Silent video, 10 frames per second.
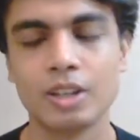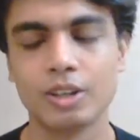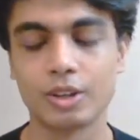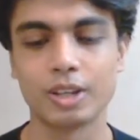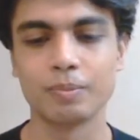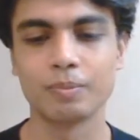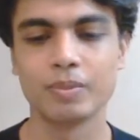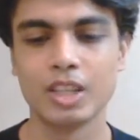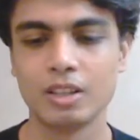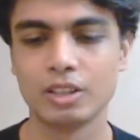Okay,
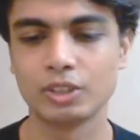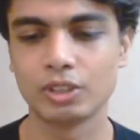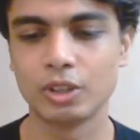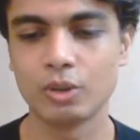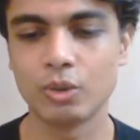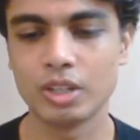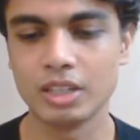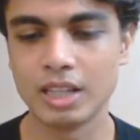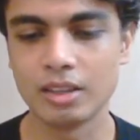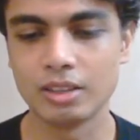so
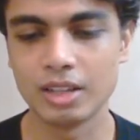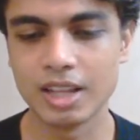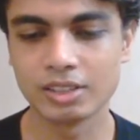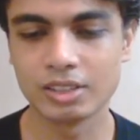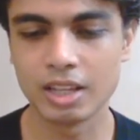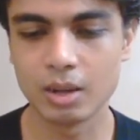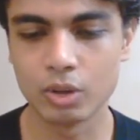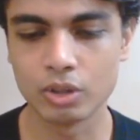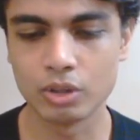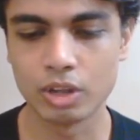yeah, the next thing I
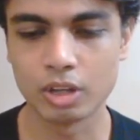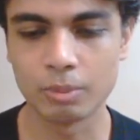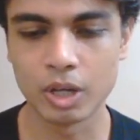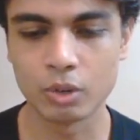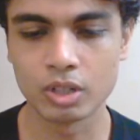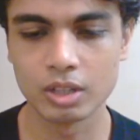want to talk about.